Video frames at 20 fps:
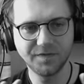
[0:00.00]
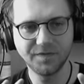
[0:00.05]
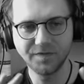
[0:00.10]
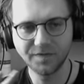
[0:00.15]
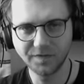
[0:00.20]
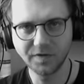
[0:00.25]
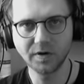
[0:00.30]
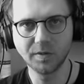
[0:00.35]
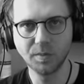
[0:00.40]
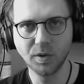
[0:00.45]

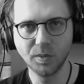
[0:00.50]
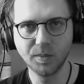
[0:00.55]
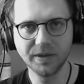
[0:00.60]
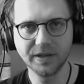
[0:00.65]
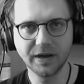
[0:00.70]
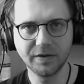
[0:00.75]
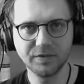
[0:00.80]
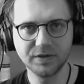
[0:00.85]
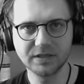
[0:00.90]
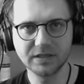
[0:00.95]
for the moment
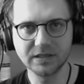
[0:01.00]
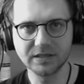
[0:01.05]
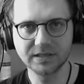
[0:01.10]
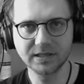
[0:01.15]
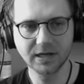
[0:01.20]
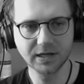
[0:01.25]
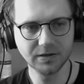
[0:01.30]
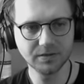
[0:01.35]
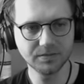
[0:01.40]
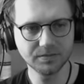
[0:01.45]
everything is
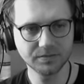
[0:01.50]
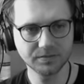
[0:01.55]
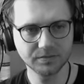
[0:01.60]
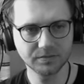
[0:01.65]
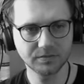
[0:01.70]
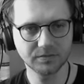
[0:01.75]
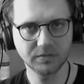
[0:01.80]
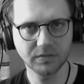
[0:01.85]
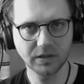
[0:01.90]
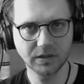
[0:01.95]
clear.
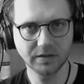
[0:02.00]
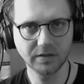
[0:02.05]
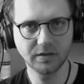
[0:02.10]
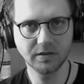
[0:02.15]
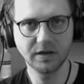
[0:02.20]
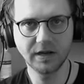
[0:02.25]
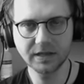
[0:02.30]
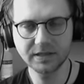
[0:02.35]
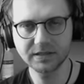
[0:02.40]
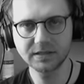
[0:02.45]
The
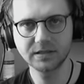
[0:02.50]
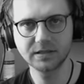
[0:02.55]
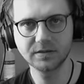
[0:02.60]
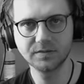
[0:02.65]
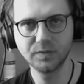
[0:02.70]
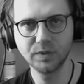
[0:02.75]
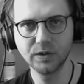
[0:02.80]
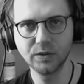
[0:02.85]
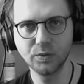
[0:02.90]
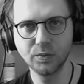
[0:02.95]
next
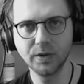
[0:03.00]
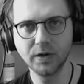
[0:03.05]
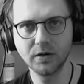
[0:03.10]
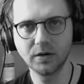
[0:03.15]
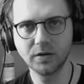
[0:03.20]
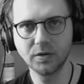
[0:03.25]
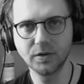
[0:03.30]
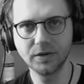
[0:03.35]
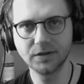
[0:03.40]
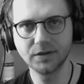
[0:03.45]
video we are
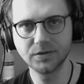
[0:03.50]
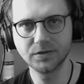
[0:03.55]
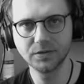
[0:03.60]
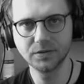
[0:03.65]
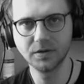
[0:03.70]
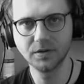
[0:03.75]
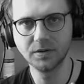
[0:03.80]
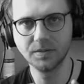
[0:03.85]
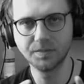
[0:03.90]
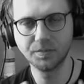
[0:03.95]
going to
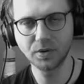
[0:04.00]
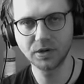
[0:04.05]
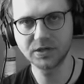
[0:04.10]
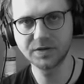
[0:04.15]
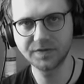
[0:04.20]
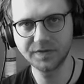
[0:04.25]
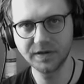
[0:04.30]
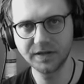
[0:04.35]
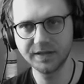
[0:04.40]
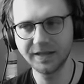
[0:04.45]
the pressure
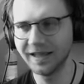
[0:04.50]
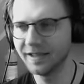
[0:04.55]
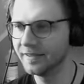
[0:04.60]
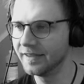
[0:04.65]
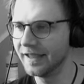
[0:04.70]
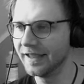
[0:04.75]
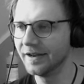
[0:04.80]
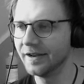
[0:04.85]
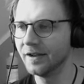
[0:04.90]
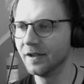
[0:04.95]
field, and
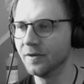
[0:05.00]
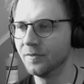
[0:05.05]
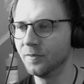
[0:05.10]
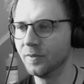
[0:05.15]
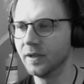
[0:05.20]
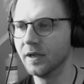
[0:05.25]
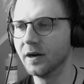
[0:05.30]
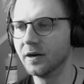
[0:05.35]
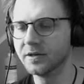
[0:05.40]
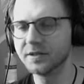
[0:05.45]
then we
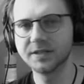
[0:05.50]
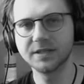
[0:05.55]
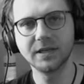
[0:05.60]
are